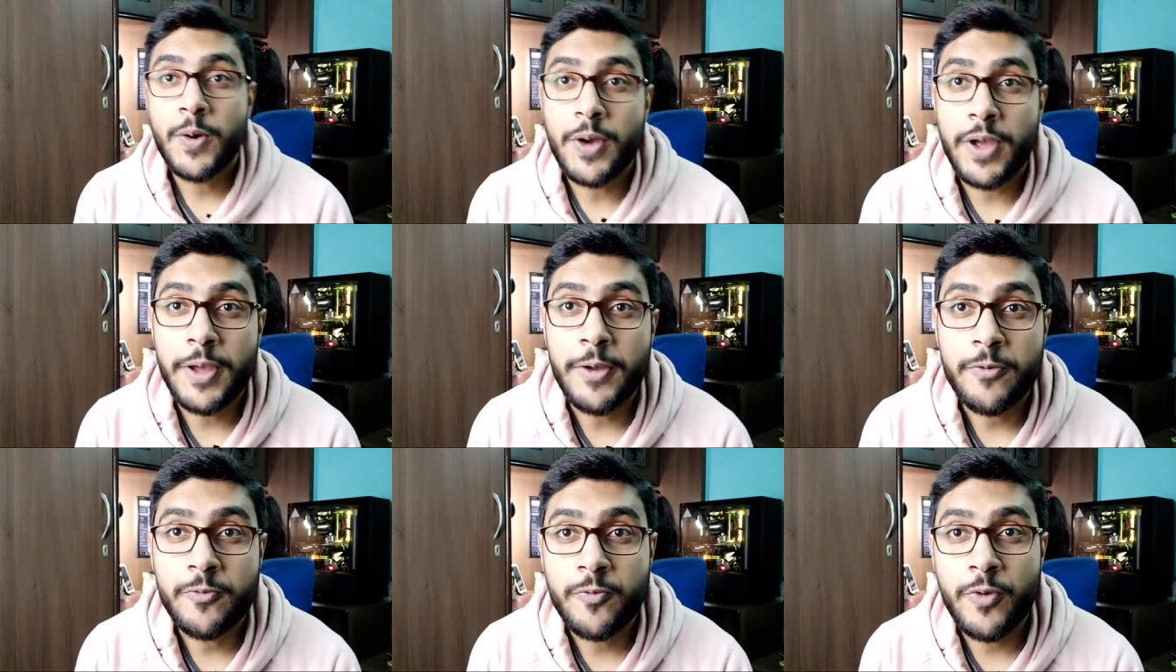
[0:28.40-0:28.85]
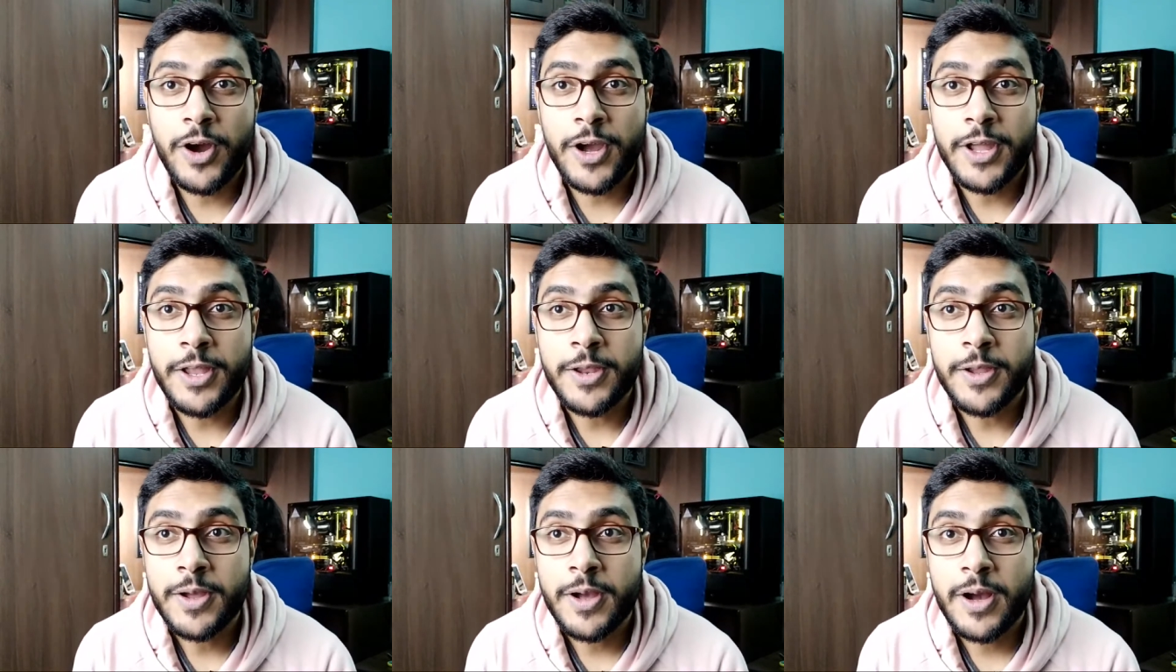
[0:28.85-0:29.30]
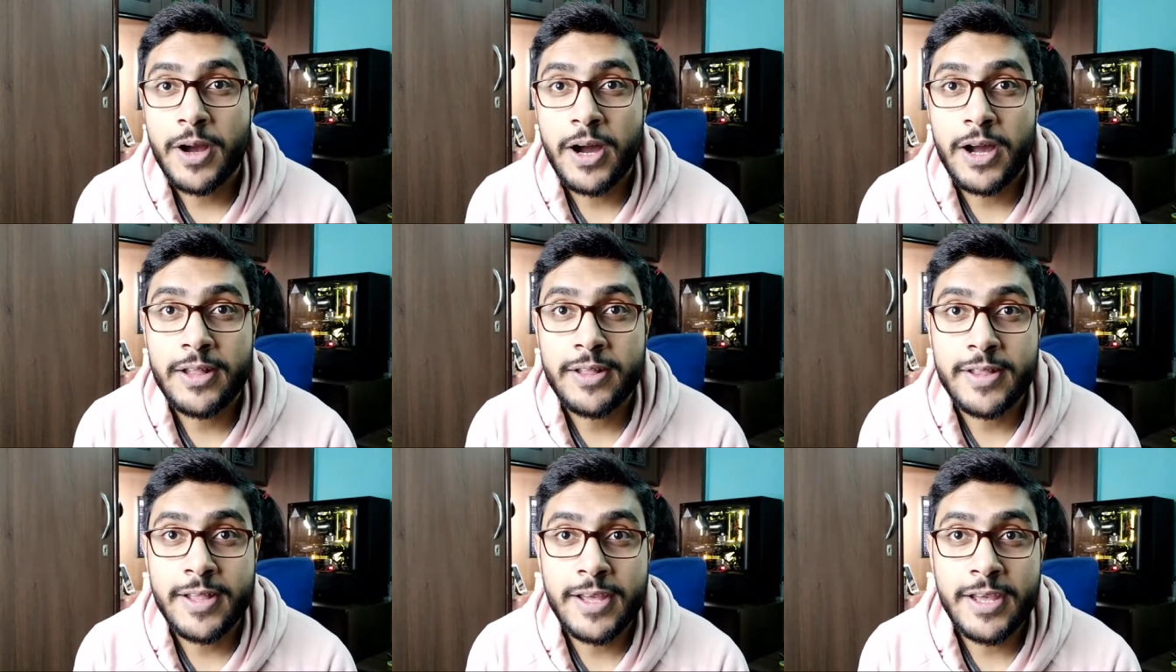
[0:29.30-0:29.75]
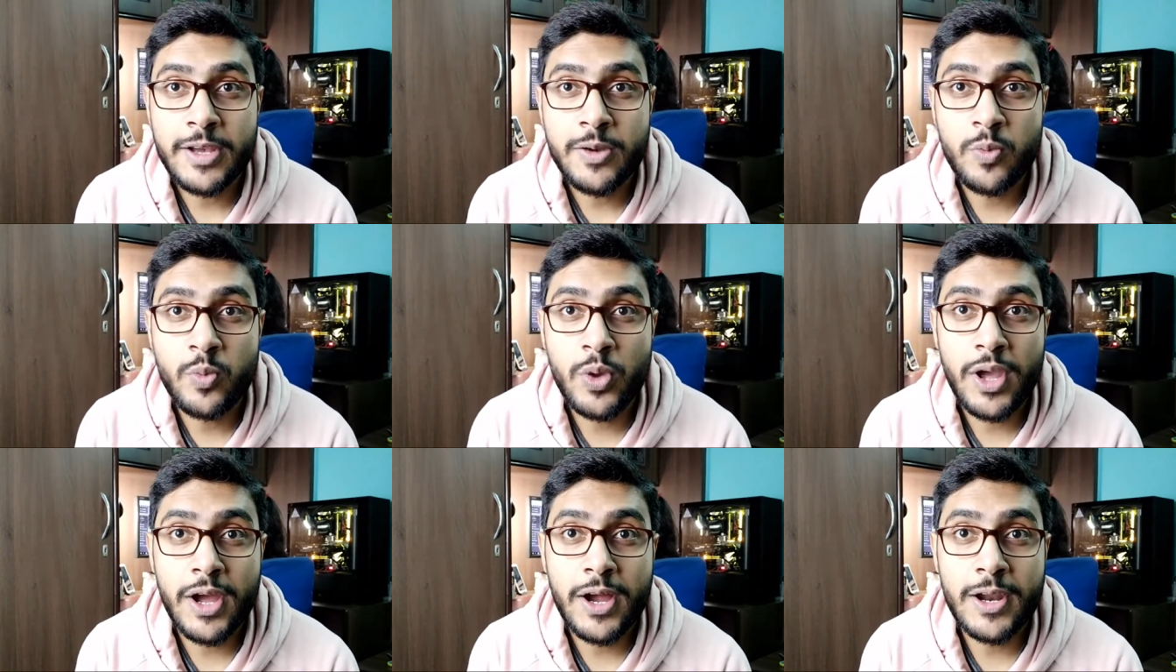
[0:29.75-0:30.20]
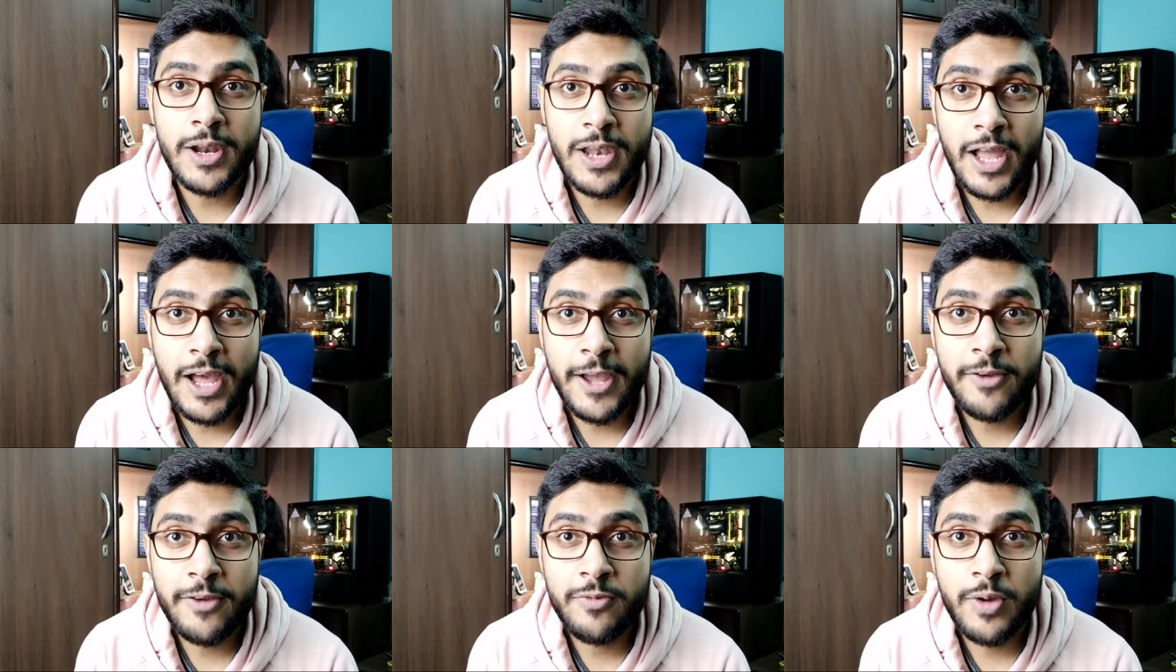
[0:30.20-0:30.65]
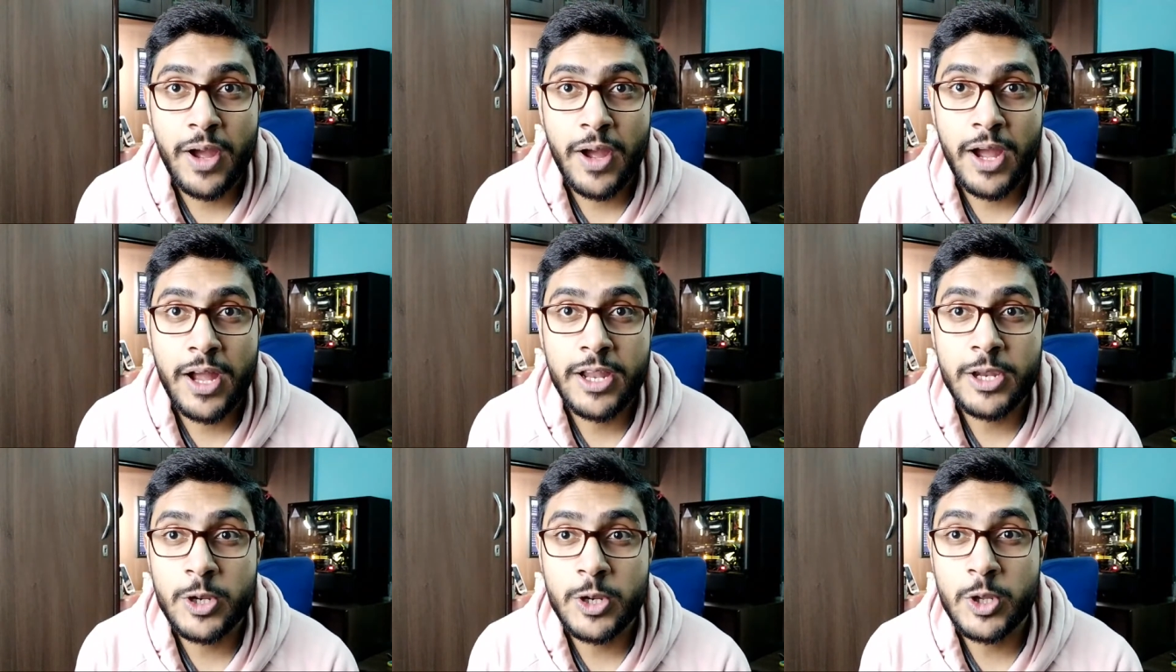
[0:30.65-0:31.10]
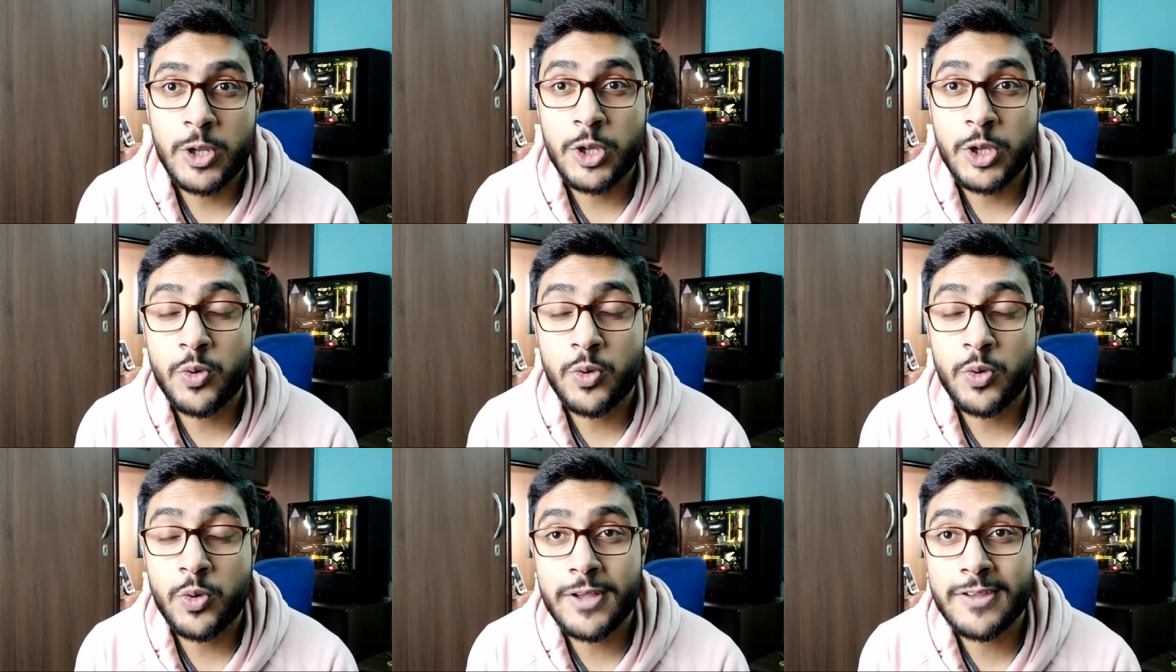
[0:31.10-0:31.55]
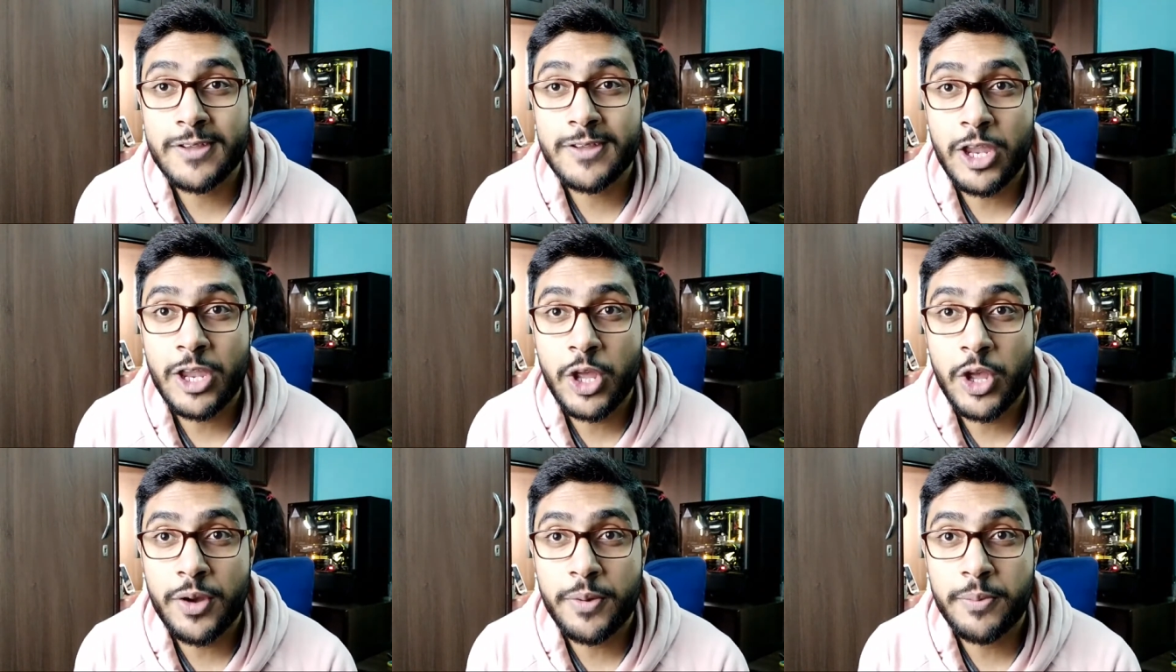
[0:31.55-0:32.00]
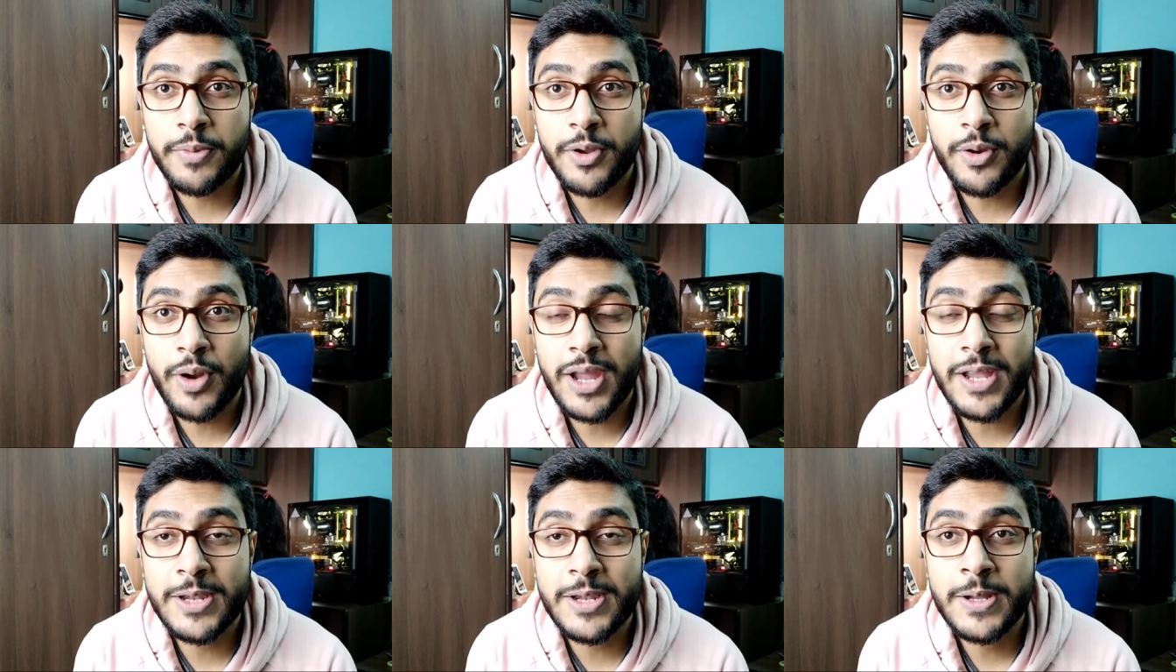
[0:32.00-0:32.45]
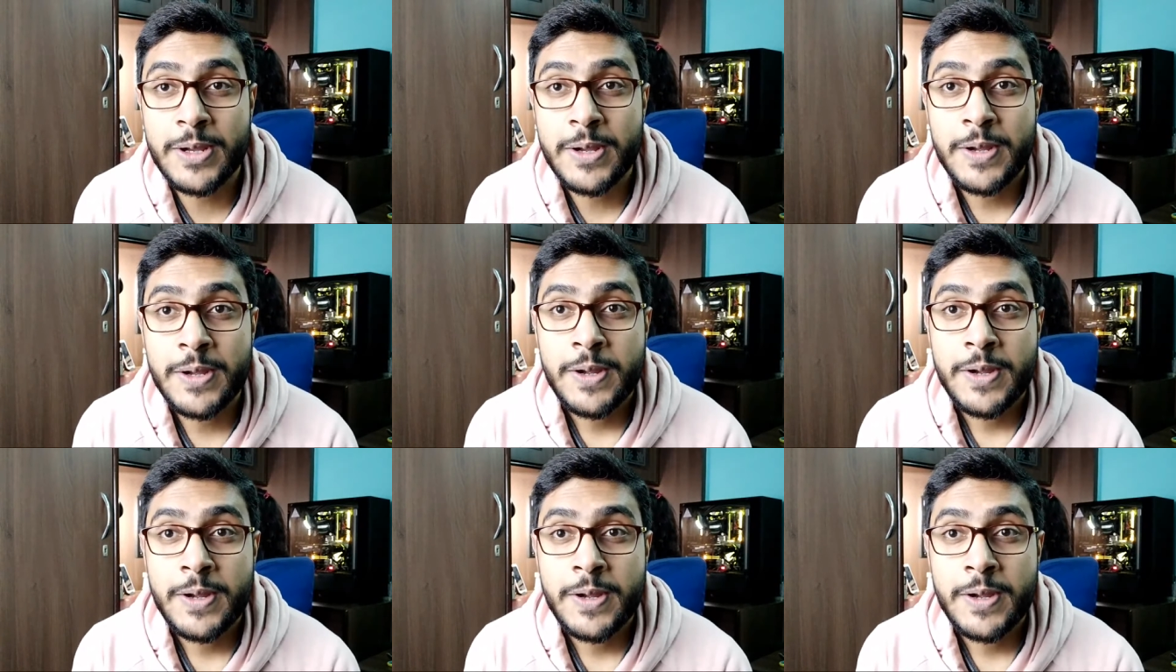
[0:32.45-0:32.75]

okay, fine. I think we are live and you guys can hear me, right?